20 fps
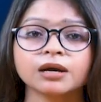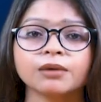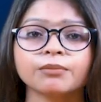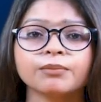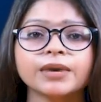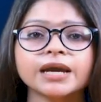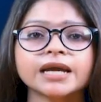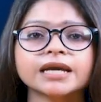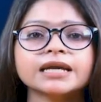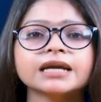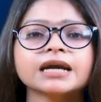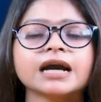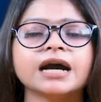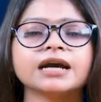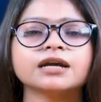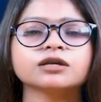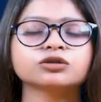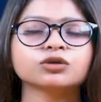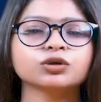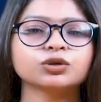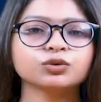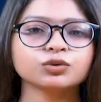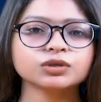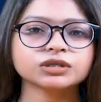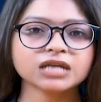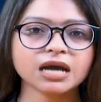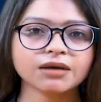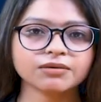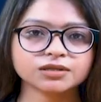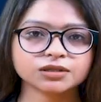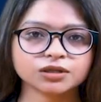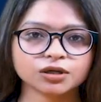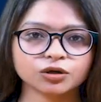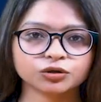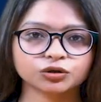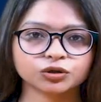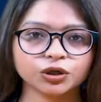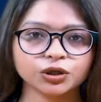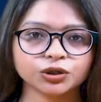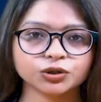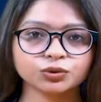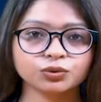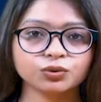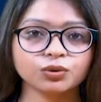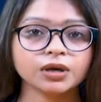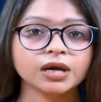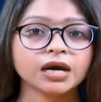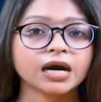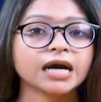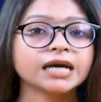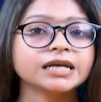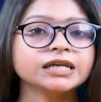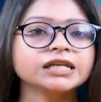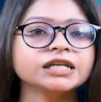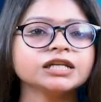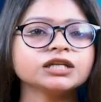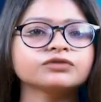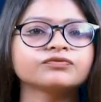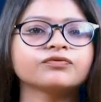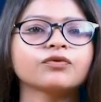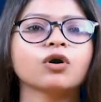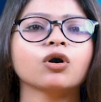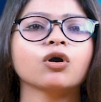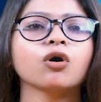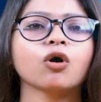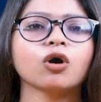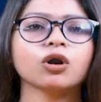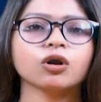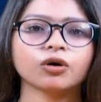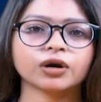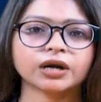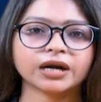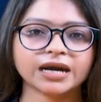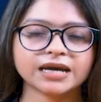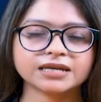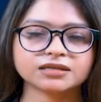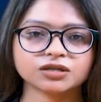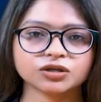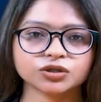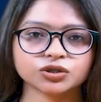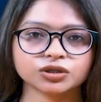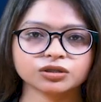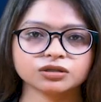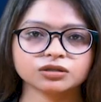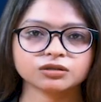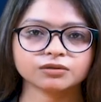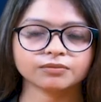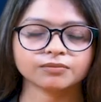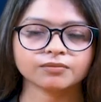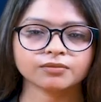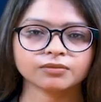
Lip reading: making ISO 27032 a need for all organizations.